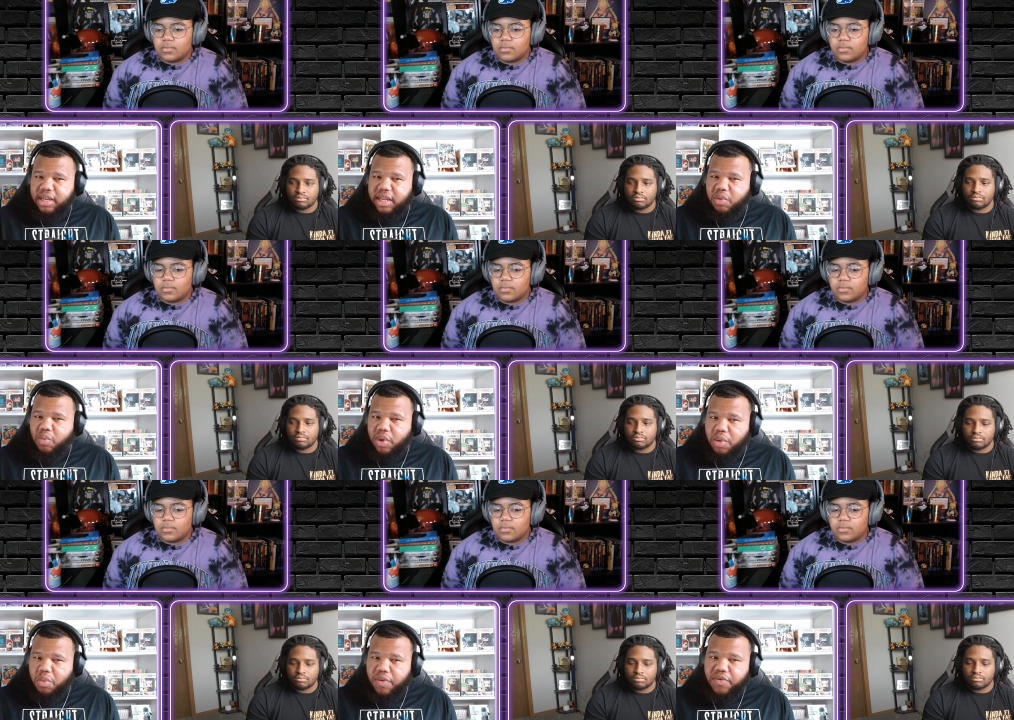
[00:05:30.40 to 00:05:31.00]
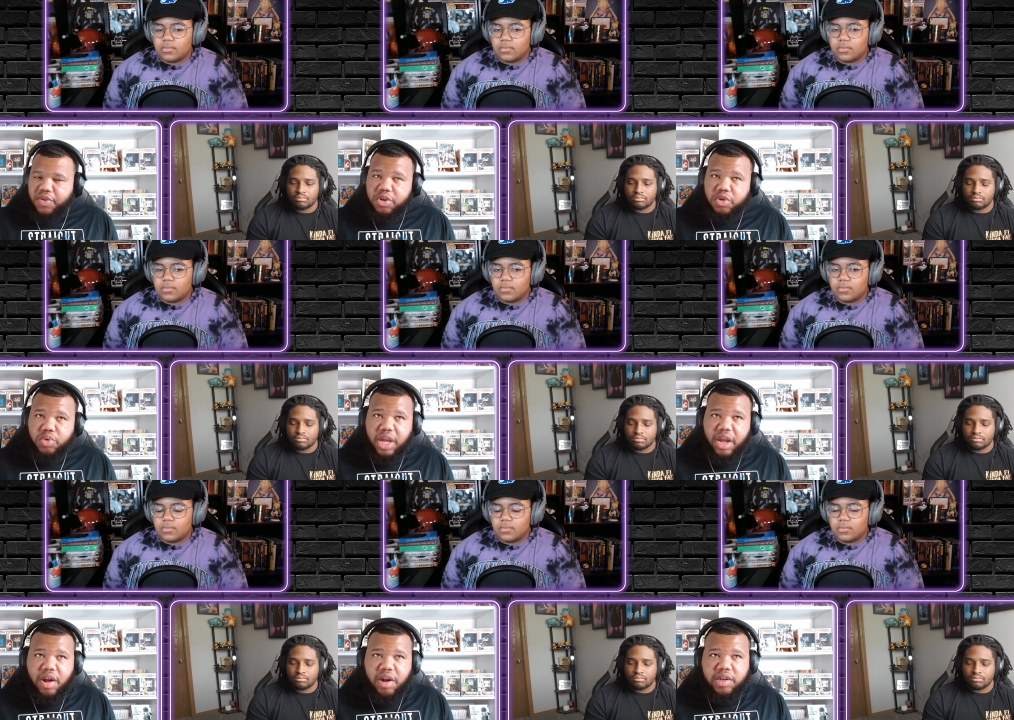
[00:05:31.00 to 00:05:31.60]
Speaker 1: that they went with a new
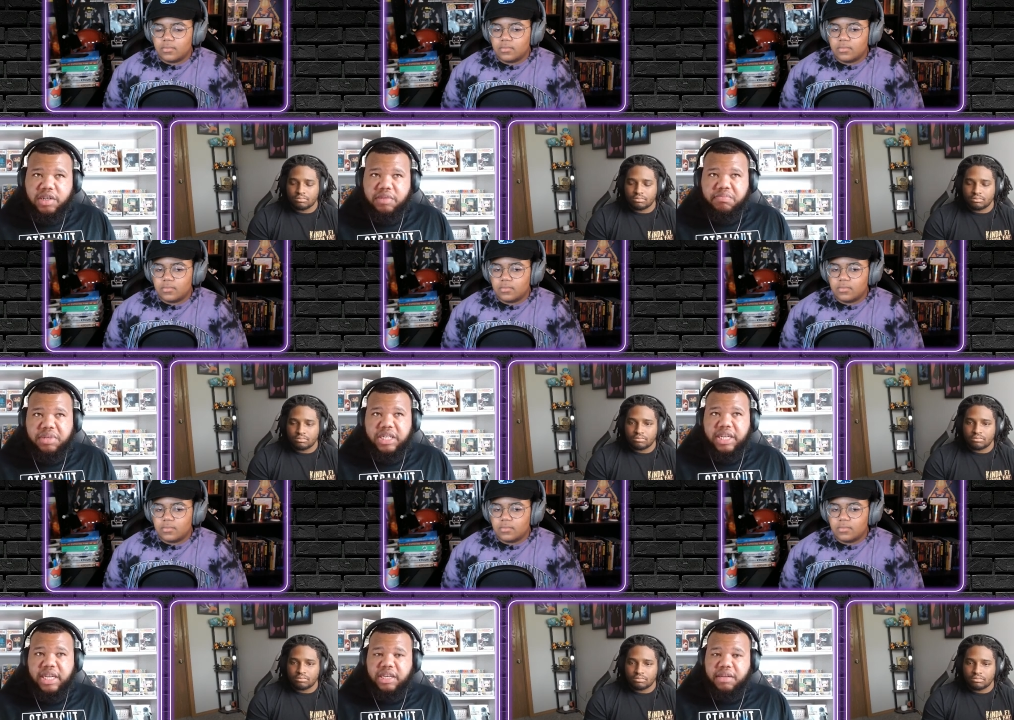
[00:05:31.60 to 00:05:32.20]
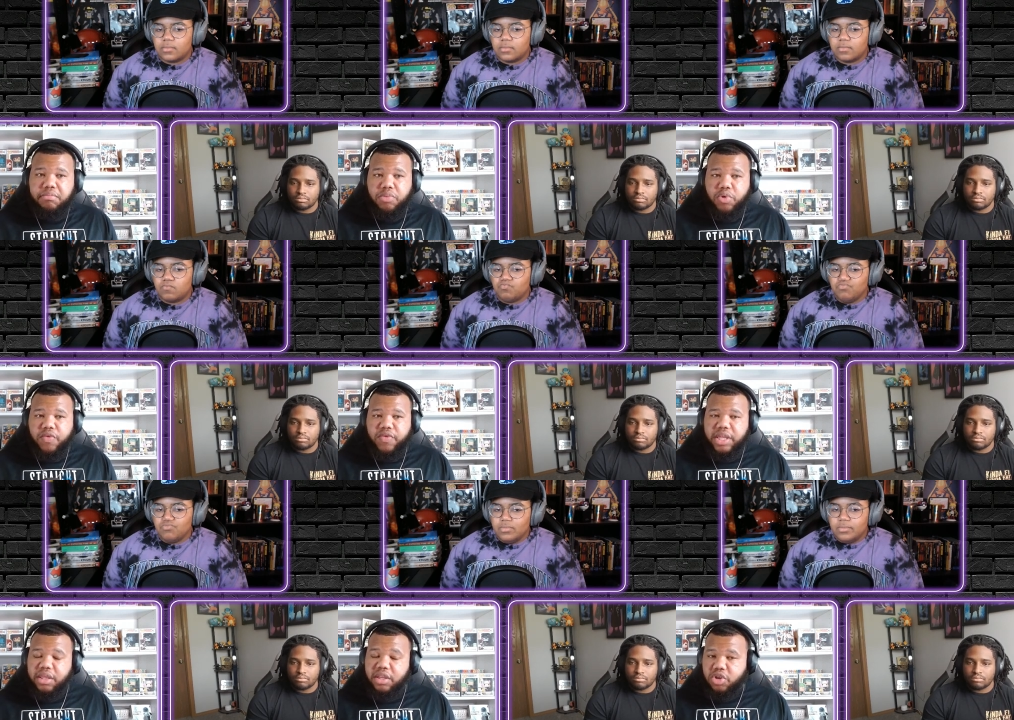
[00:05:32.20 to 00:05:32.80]
character, being that the
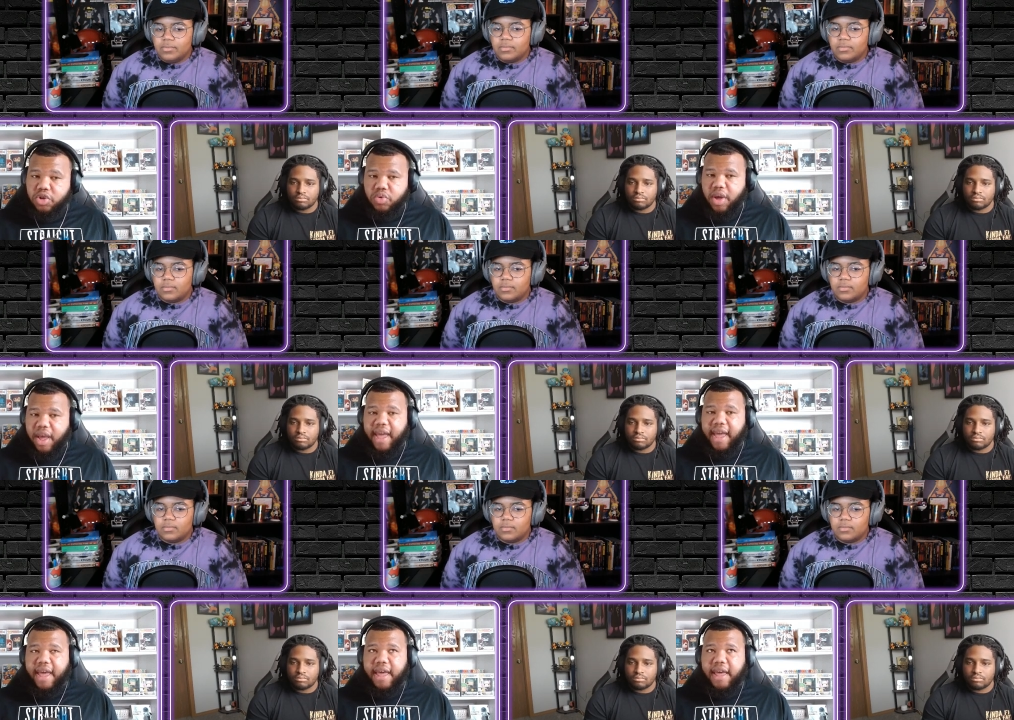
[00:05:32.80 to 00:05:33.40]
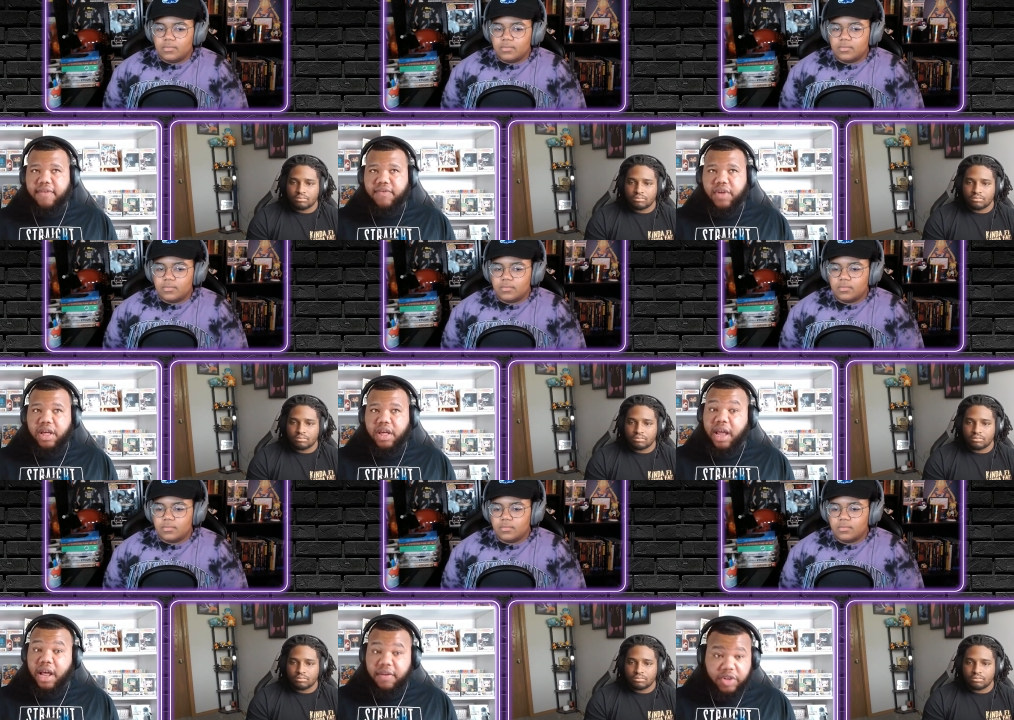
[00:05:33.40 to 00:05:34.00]
movies do have
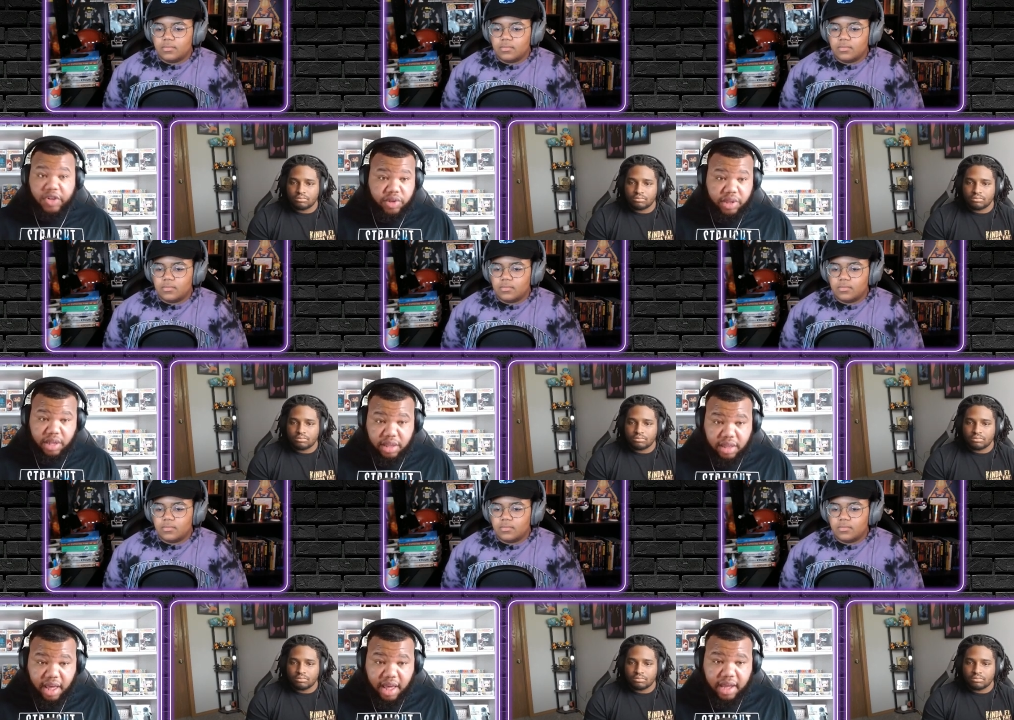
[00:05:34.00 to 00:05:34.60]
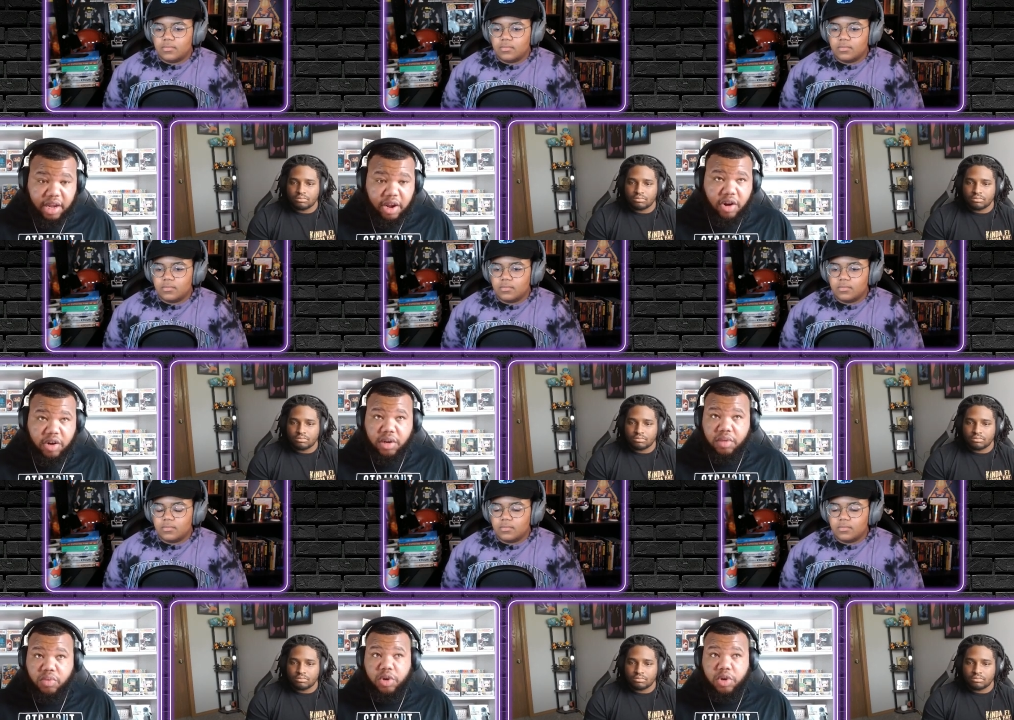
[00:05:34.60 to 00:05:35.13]
a lot of interesting side characters.